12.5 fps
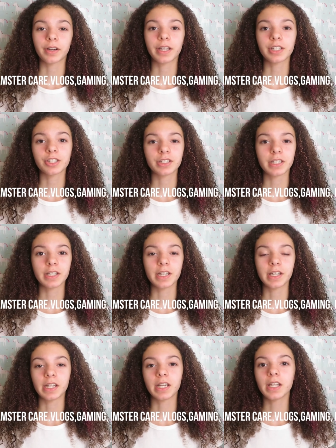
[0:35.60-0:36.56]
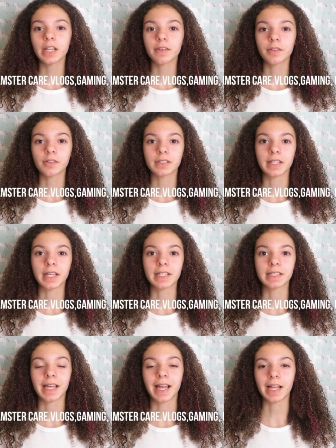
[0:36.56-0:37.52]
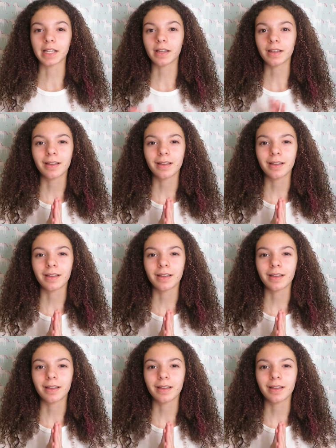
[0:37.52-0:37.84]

Interested in any of those things, I